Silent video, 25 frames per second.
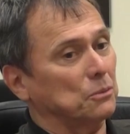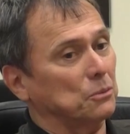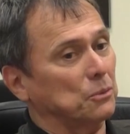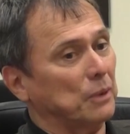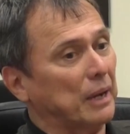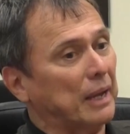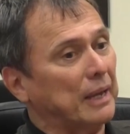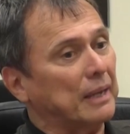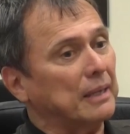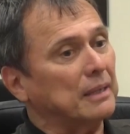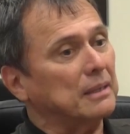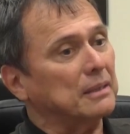a
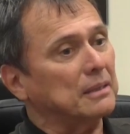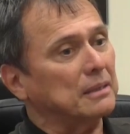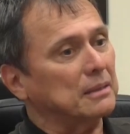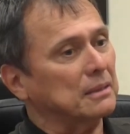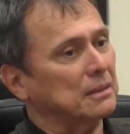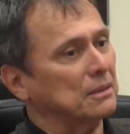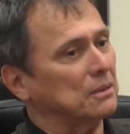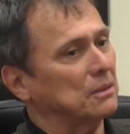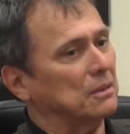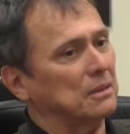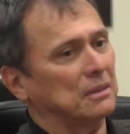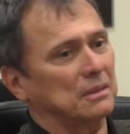
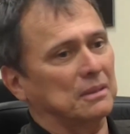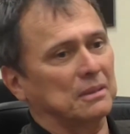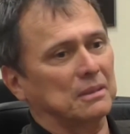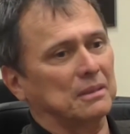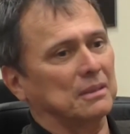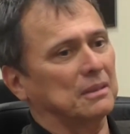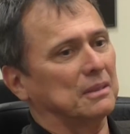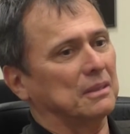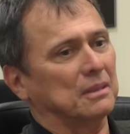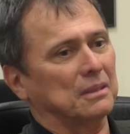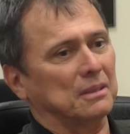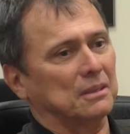race or,
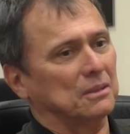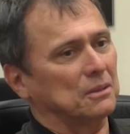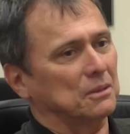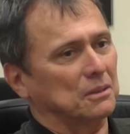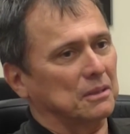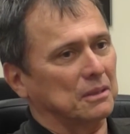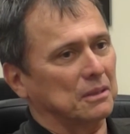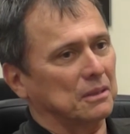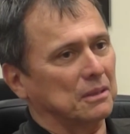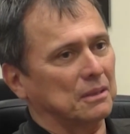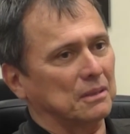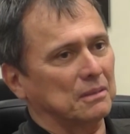you
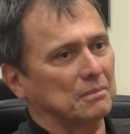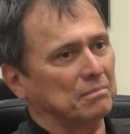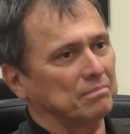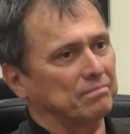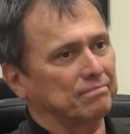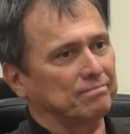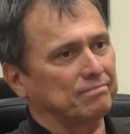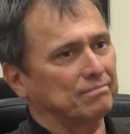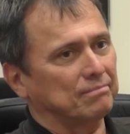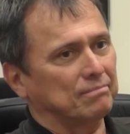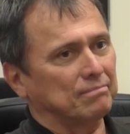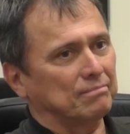know,
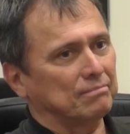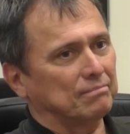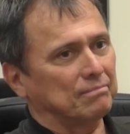um,